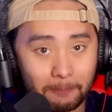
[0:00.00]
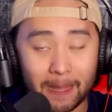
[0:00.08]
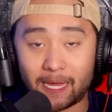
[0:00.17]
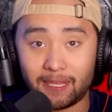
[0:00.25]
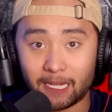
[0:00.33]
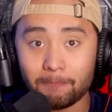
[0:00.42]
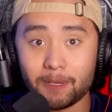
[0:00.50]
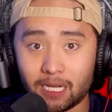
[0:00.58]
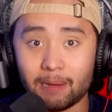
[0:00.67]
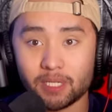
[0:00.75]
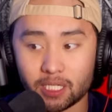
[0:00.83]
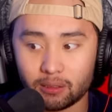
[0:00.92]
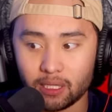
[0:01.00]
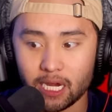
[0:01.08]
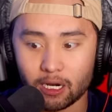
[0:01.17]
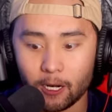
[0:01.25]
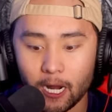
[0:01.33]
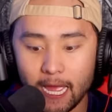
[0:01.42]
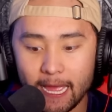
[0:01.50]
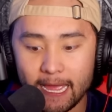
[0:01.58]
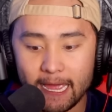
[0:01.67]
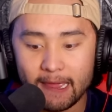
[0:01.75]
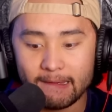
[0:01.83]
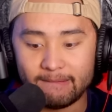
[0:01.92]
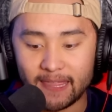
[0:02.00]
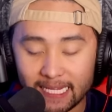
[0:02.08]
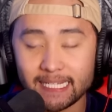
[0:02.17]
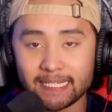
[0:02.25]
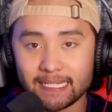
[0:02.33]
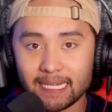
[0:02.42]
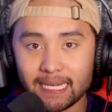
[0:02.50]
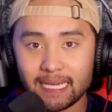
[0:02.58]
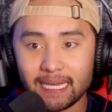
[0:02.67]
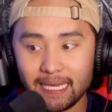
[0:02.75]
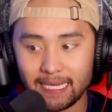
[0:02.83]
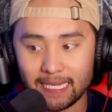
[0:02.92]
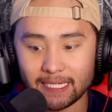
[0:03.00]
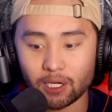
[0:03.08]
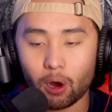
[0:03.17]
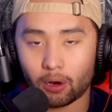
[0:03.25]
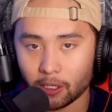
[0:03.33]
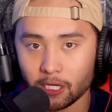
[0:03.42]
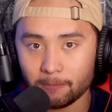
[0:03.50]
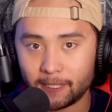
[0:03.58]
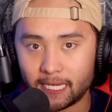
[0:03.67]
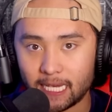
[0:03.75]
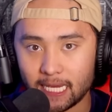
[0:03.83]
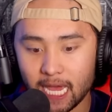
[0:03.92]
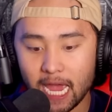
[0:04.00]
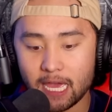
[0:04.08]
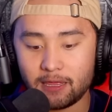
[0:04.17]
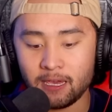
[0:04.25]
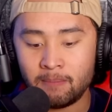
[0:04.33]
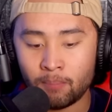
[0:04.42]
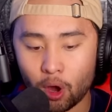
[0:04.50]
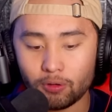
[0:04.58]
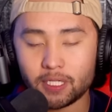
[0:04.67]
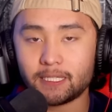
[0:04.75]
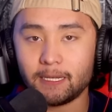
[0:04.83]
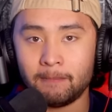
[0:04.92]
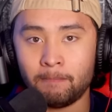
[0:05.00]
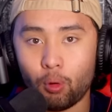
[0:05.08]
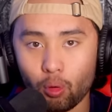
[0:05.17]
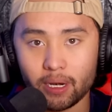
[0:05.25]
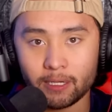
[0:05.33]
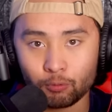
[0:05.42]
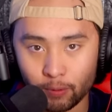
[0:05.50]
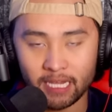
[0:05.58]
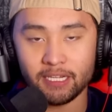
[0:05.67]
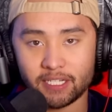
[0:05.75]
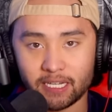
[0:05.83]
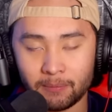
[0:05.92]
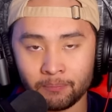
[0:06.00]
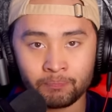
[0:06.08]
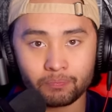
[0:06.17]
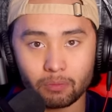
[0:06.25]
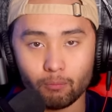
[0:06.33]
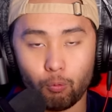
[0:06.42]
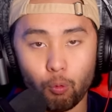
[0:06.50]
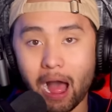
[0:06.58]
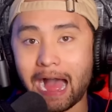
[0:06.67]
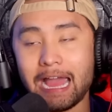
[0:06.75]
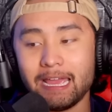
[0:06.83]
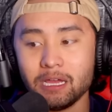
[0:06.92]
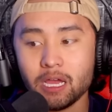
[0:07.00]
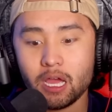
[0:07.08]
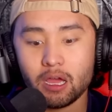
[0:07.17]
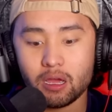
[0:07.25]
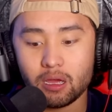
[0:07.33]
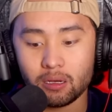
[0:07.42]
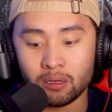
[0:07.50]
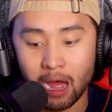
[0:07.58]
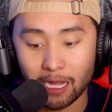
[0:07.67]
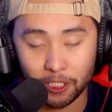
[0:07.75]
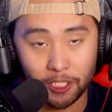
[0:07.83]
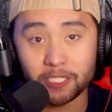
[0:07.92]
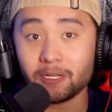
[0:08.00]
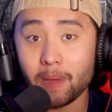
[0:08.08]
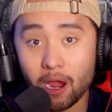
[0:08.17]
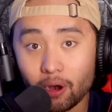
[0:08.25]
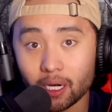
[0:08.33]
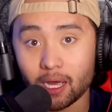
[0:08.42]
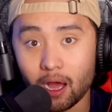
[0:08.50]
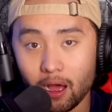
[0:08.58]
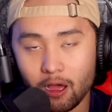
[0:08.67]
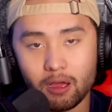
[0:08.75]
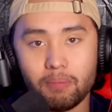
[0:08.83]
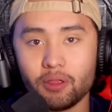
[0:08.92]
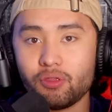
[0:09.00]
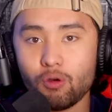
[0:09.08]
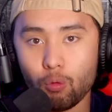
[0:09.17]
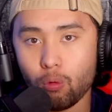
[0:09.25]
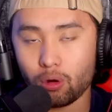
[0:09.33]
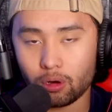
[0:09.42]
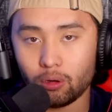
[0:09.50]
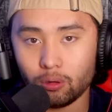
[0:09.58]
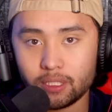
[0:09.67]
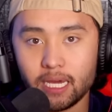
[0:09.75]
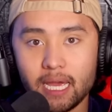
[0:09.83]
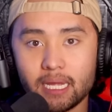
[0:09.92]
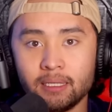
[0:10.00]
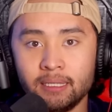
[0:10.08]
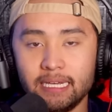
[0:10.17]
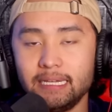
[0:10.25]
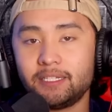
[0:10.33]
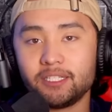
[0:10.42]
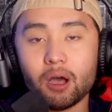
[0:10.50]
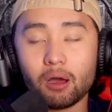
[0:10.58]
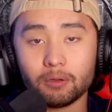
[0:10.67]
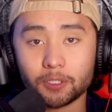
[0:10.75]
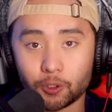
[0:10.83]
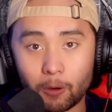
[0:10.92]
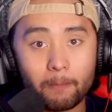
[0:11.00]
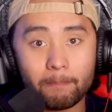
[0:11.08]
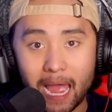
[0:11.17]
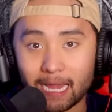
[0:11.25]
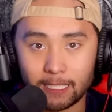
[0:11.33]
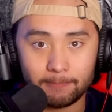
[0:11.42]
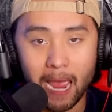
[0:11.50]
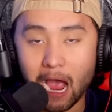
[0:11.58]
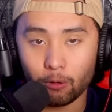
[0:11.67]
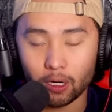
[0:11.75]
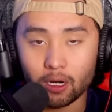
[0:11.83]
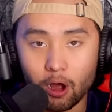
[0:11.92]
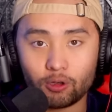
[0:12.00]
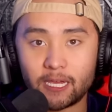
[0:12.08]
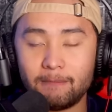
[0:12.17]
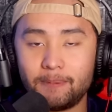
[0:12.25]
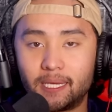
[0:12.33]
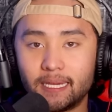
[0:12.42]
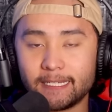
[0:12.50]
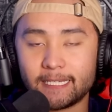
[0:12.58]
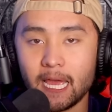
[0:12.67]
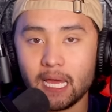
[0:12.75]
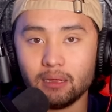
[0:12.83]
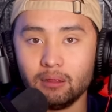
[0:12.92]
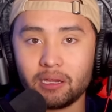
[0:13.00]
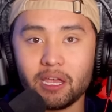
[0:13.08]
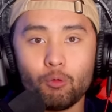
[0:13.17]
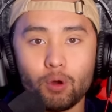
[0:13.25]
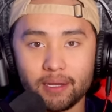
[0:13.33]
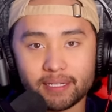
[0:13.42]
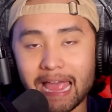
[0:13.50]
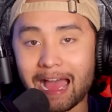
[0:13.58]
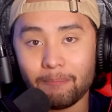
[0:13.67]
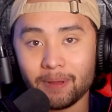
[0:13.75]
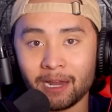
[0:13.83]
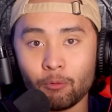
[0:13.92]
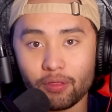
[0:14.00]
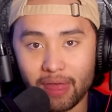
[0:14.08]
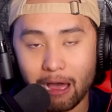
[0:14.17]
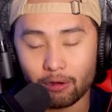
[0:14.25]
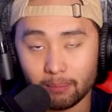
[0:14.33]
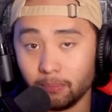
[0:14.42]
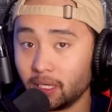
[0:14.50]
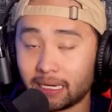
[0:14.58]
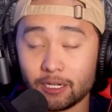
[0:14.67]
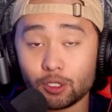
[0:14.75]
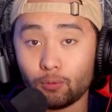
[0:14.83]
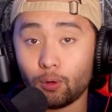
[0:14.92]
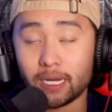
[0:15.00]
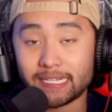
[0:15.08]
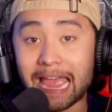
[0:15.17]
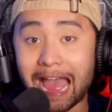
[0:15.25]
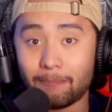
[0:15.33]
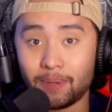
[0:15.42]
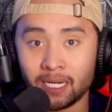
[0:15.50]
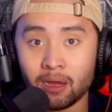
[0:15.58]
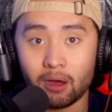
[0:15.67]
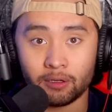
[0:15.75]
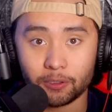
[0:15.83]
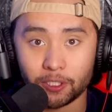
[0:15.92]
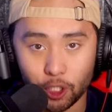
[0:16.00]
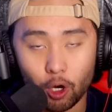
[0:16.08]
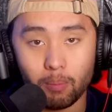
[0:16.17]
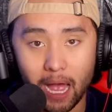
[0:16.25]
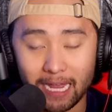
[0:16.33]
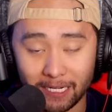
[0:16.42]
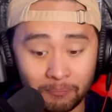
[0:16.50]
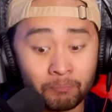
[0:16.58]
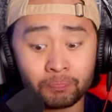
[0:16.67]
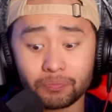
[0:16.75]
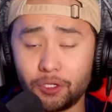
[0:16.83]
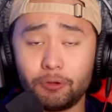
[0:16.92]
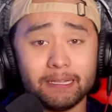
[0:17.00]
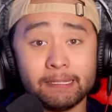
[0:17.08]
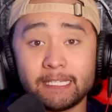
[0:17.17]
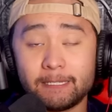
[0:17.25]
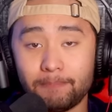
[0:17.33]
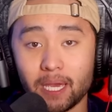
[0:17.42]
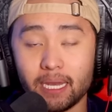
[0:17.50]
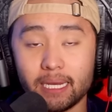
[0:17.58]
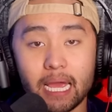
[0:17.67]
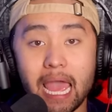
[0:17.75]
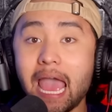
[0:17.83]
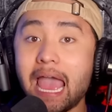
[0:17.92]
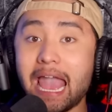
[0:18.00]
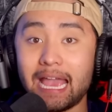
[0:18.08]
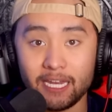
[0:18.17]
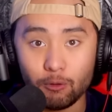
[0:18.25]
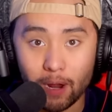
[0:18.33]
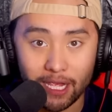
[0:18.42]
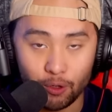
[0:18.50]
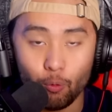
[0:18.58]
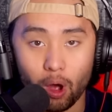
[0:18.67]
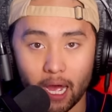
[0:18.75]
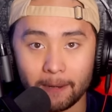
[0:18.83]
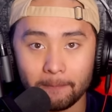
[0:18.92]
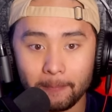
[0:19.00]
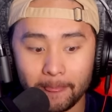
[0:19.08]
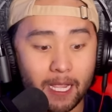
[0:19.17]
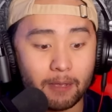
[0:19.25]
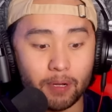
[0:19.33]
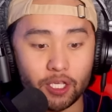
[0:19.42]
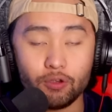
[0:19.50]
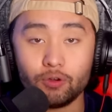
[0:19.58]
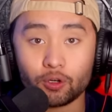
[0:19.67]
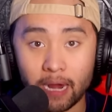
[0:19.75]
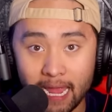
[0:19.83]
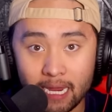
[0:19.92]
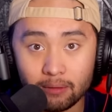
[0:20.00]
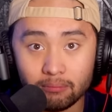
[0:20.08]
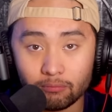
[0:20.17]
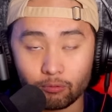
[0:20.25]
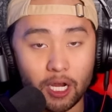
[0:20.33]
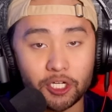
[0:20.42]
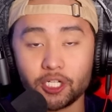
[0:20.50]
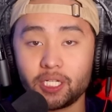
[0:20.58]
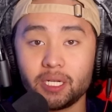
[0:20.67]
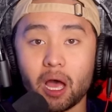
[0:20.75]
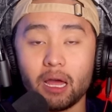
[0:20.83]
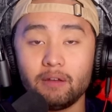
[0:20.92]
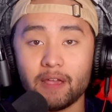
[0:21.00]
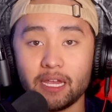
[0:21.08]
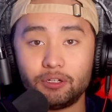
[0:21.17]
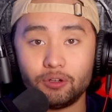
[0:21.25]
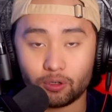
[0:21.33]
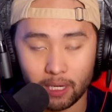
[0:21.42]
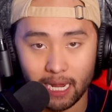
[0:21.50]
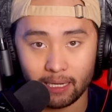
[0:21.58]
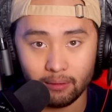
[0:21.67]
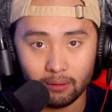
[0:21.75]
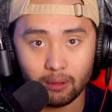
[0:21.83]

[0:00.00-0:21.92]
I think it becomes clear this is arguably the most important reason why not just America, but the world needs Donald Trump back in power, okay? Because look at what is happening without him. Look at his, what is happening under Joe Biden. You can spin it any way you want, but Ukraine, Russia did not invade Ukraine